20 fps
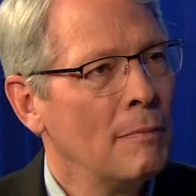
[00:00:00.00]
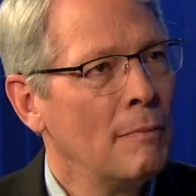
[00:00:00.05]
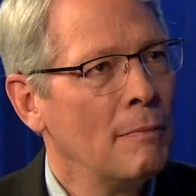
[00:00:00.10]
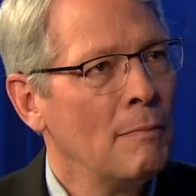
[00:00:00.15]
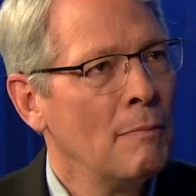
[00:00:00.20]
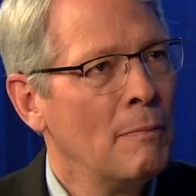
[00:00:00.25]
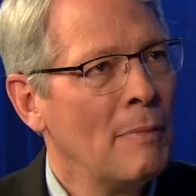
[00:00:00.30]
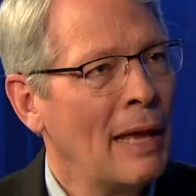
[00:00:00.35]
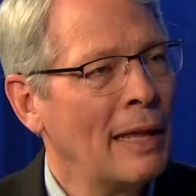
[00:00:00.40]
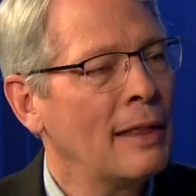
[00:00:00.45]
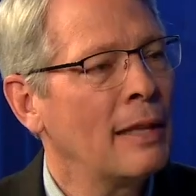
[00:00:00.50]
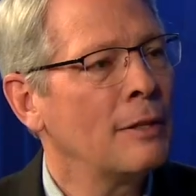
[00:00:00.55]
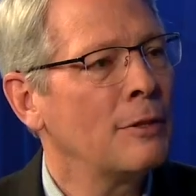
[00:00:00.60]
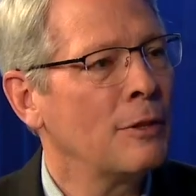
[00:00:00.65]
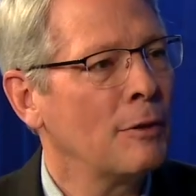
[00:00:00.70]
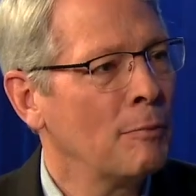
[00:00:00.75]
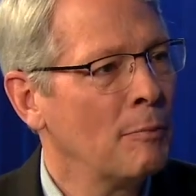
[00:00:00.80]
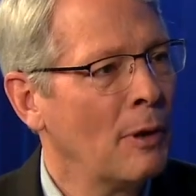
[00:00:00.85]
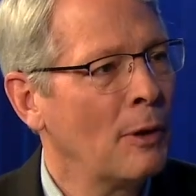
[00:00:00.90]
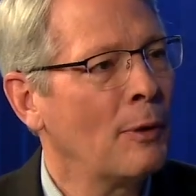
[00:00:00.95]
methods
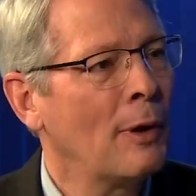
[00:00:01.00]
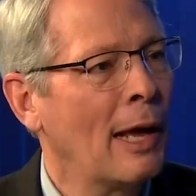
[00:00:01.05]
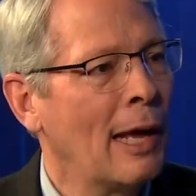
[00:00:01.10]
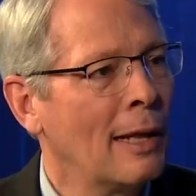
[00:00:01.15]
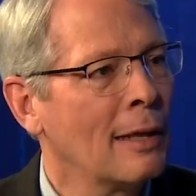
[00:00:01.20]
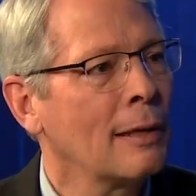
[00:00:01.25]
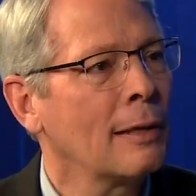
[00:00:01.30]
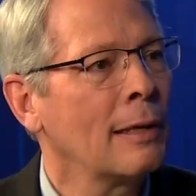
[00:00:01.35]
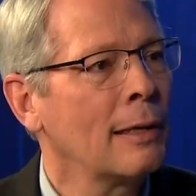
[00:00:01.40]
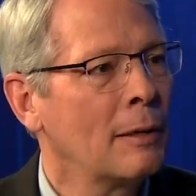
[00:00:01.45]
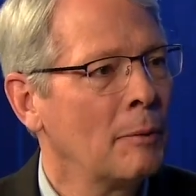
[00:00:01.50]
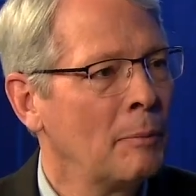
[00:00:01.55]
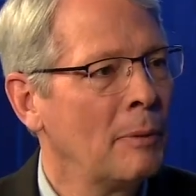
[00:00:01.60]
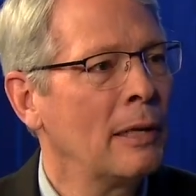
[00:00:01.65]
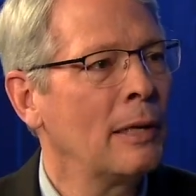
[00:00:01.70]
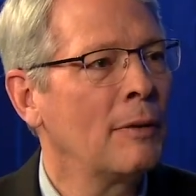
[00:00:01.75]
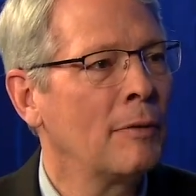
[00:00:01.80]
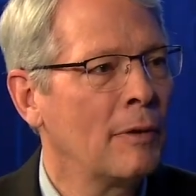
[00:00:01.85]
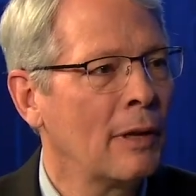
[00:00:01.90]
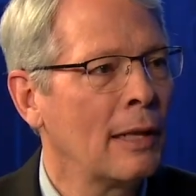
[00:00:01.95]
of modality to be
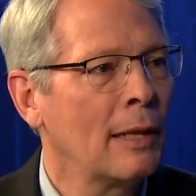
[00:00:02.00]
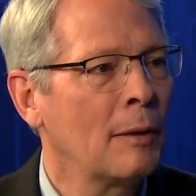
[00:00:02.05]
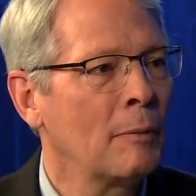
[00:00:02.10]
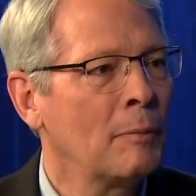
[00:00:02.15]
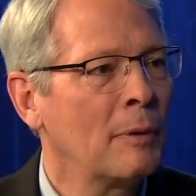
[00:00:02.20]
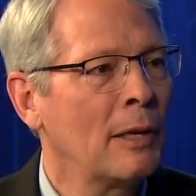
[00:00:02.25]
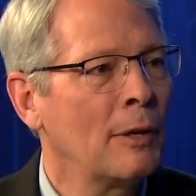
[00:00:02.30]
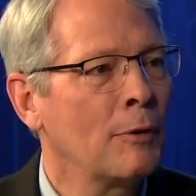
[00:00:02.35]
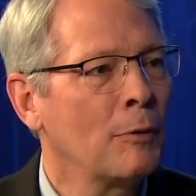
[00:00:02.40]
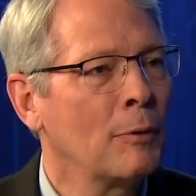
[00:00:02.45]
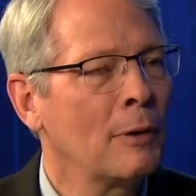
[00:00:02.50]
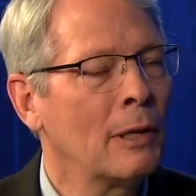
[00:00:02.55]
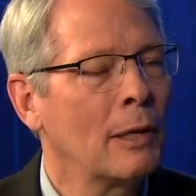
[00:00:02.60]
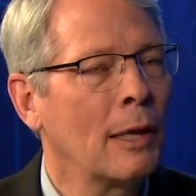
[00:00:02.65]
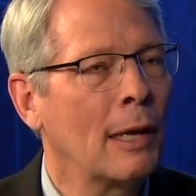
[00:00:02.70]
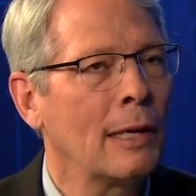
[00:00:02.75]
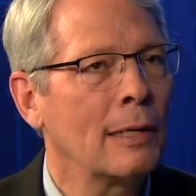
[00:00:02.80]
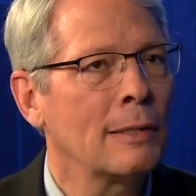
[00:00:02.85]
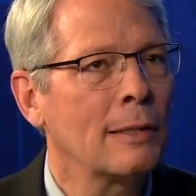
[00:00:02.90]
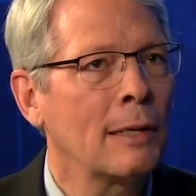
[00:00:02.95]
developed and to
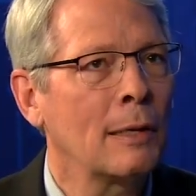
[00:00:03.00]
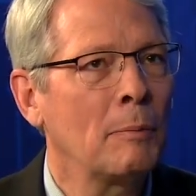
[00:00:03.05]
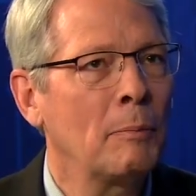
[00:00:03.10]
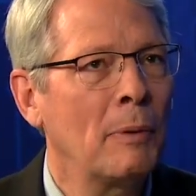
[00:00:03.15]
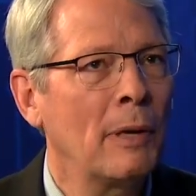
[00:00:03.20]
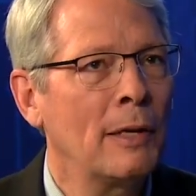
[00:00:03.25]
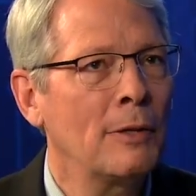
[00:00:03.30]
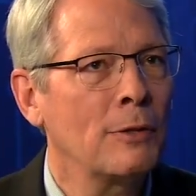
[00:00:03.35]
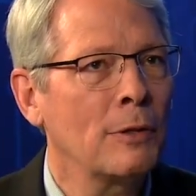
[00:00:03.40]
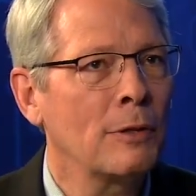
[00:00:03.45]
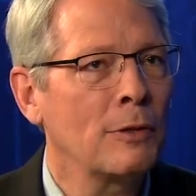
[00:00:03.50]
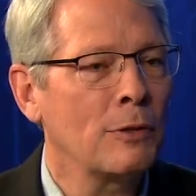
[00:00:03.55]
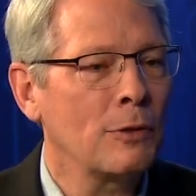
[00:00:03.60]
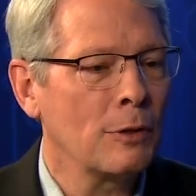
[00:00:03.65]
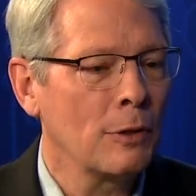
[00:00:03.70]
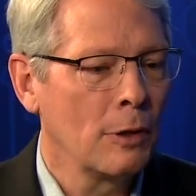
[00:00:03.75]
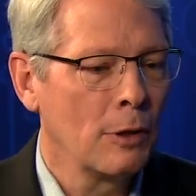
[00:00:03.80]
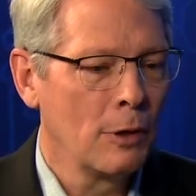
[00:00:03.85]
realize that a patient's